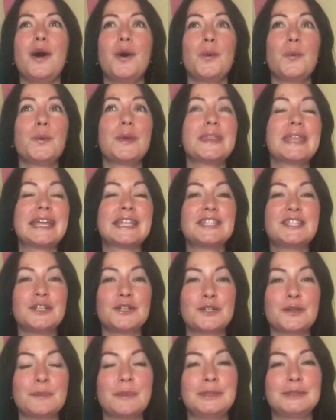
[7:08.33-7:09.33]
with
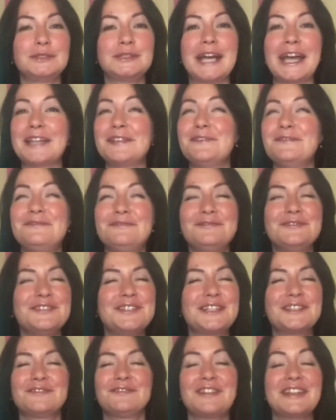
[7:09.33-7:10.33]
adorable and
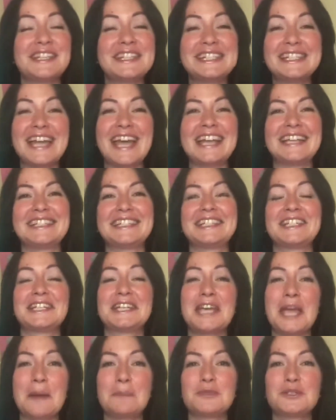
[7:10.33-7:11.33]
just fantastic
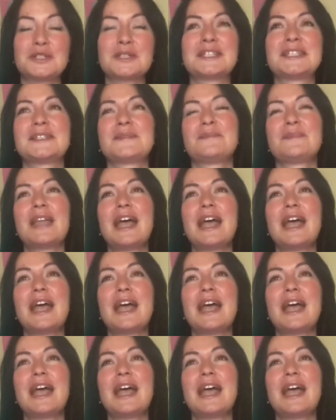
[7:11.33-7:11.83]
captions,